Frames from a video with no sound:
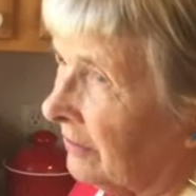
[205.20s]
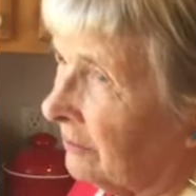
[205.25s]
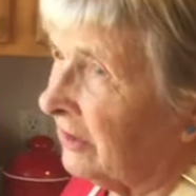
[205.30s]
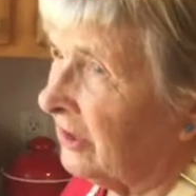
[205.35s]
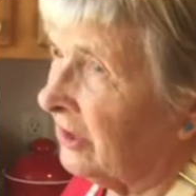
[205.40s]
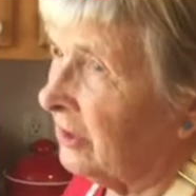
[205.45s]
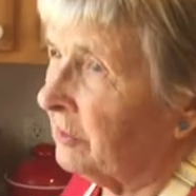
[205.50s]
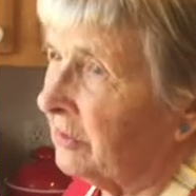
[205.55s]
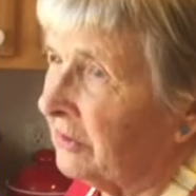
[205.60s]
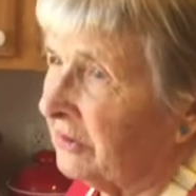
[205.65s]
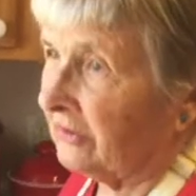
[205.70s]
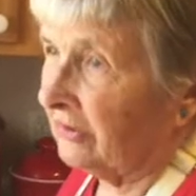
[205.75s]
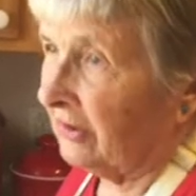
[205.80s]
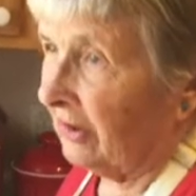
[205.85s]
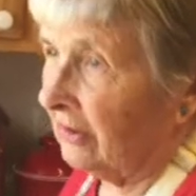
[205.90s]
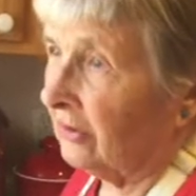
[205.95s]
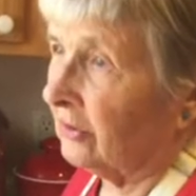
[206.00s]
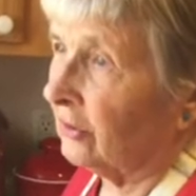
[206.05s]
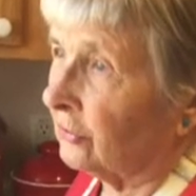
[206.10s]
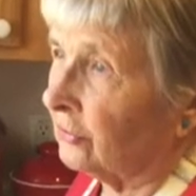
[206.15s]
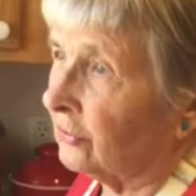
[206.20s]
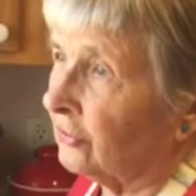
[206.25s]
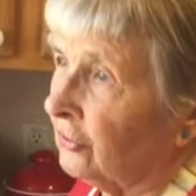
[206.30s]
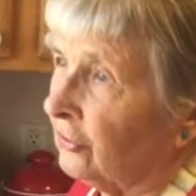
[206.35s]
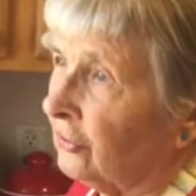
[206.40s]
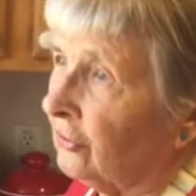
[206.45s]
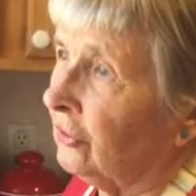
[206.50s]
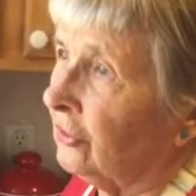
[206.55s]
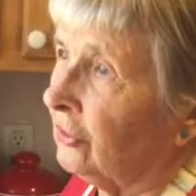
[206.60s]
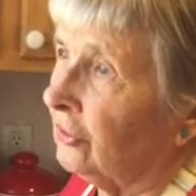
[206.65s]
many potatoes
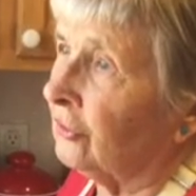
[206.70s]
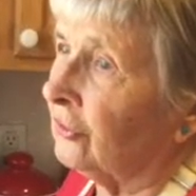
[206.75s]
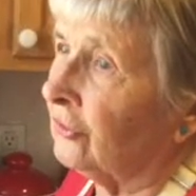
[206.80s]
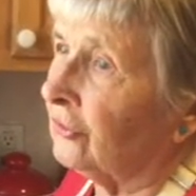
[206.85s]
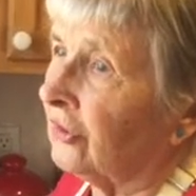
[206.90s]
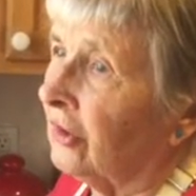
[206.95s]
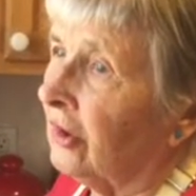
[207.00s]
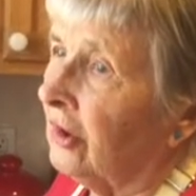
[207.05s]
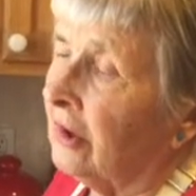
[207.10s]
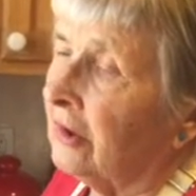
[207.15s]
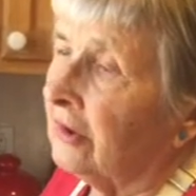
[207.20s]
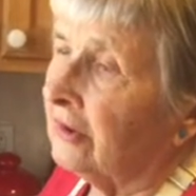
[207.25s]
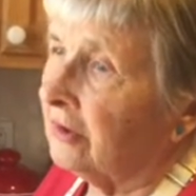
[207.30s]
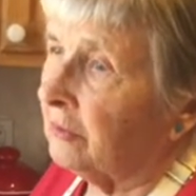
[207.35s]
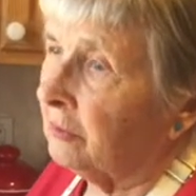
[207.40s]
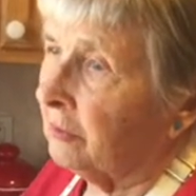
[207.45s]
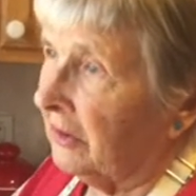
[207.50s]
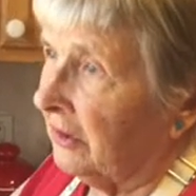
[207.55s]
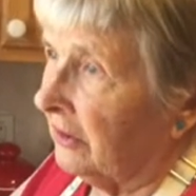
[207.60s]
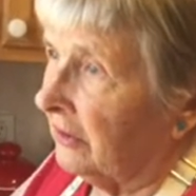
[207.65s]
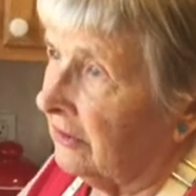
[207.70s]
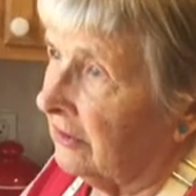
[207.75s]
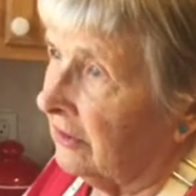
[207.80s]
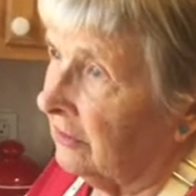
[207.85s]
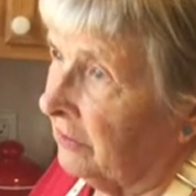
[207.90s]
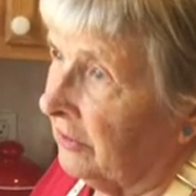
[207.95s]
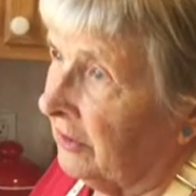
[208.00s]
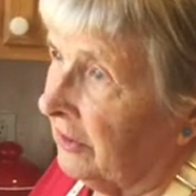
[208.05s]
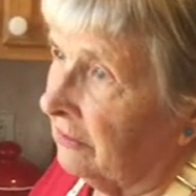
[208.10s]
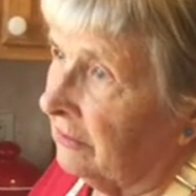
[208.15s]
you use, depending
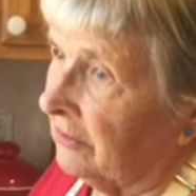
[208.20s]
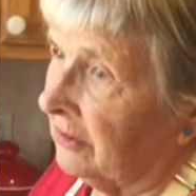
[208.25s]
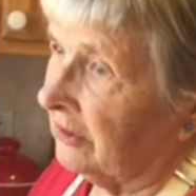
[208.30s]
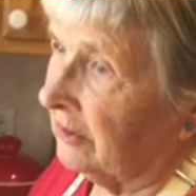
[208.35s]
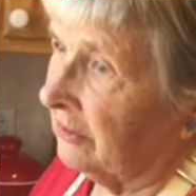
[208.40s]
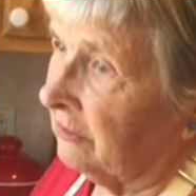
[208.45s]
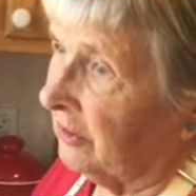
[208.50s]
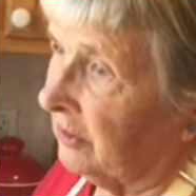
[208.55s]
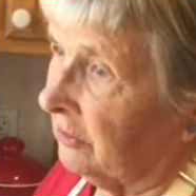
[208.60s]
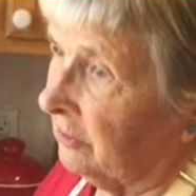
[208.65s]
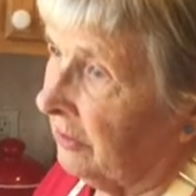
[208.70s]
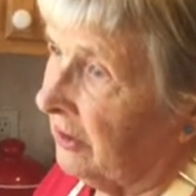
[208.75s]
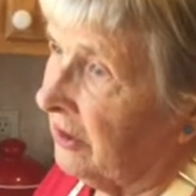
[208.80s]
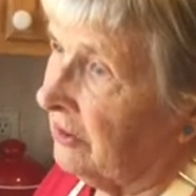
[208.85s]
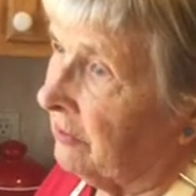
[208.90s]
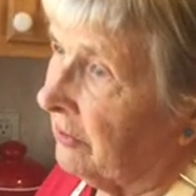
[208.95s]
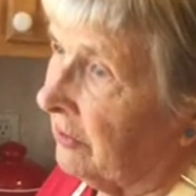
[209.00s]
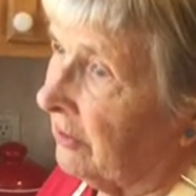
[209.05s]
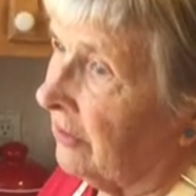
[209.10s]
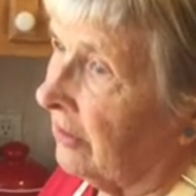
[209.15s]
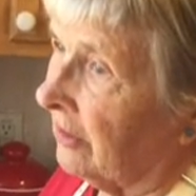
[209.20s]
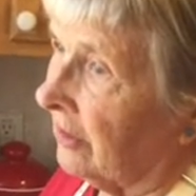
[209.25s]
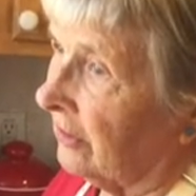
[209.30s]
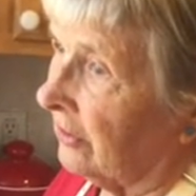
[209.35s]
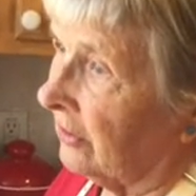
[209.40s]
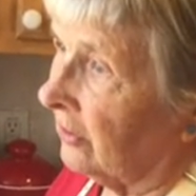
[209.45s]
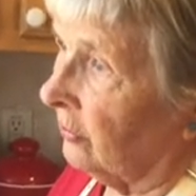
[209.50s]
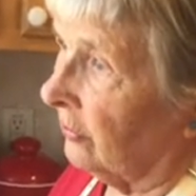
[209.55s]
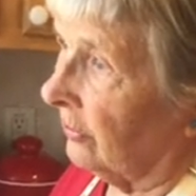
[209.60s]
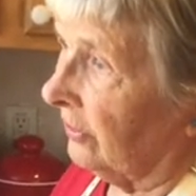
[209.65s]
upon how many people
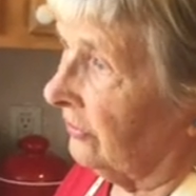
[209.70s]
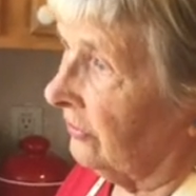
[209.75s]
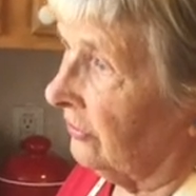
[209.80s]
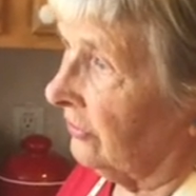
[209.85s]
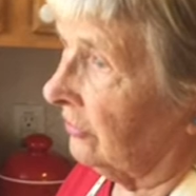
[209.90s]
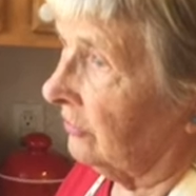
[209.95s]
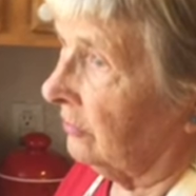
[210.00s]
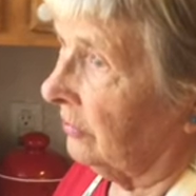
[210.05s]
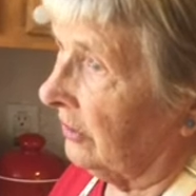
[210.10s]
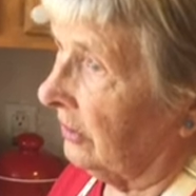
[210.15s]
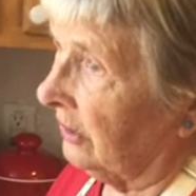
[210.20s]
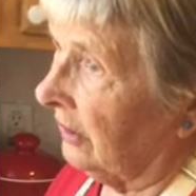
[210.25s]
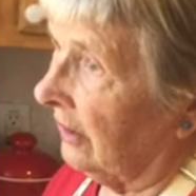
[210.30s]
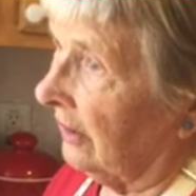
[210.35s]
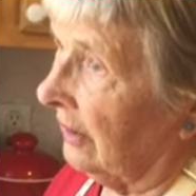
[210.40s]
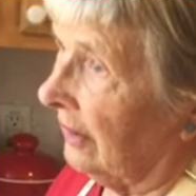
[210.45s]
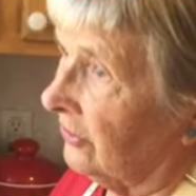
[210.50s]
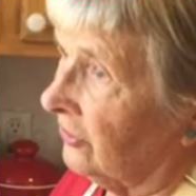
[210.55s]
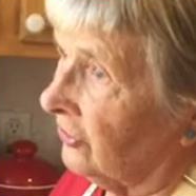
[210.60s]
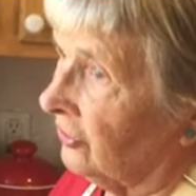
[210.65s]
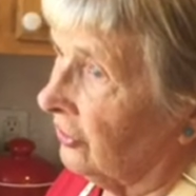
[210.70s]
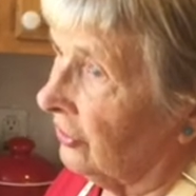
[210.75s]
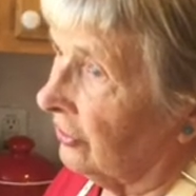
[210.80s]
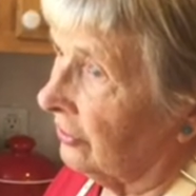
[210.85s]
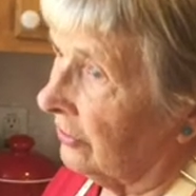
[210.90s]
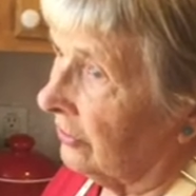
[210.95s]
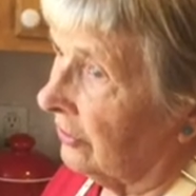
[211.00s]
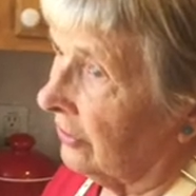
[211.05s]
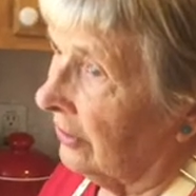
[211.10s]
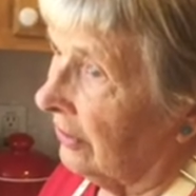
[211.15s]
are going to be at
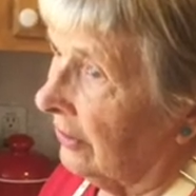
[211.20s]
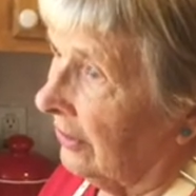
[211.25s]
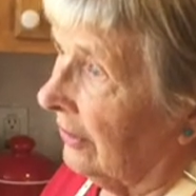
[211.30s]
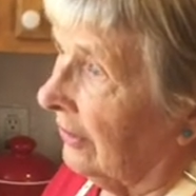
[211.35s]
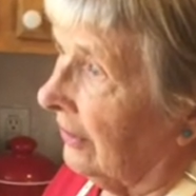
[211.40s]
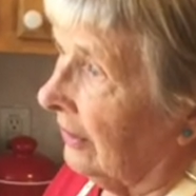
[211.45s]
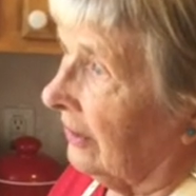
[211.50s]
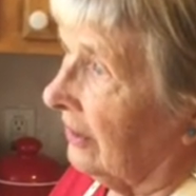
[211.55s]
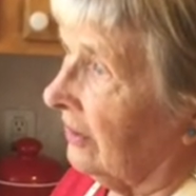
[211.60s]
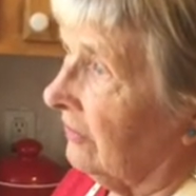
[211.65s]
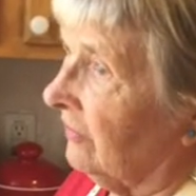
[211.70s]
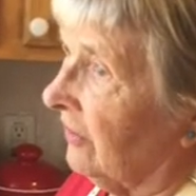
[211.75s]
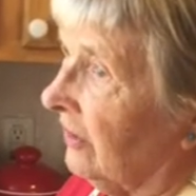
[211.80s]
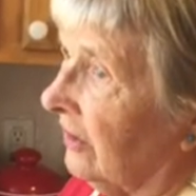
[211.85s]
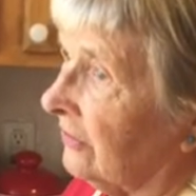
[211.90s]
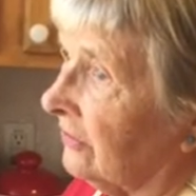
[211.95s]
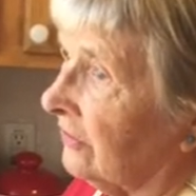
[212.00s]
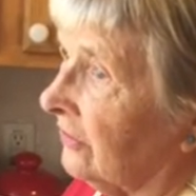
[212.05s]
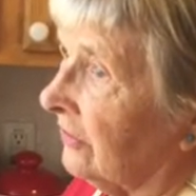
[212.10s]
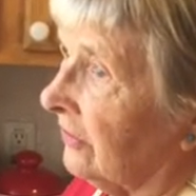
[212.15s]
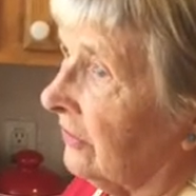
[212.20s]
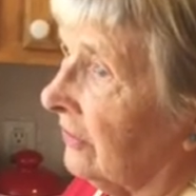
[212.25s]
your event